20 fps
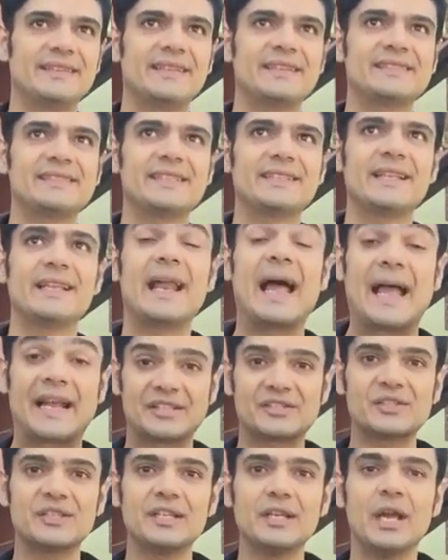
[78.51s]
they say that
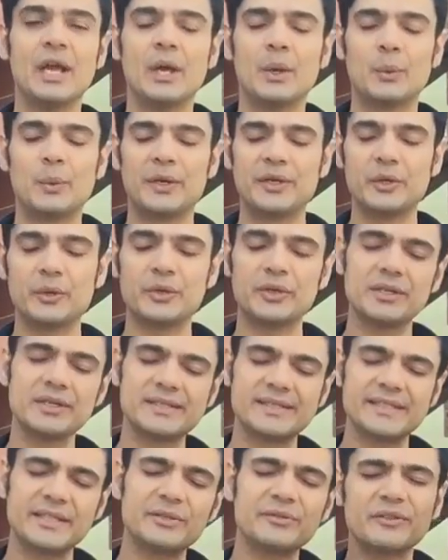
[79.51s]
actually when you're in a
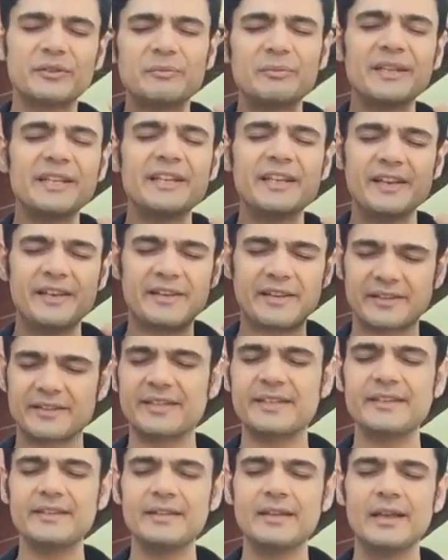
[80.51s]
state of completely
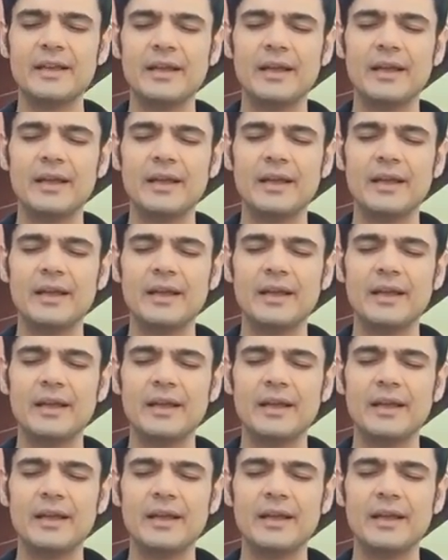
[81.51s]
nothing,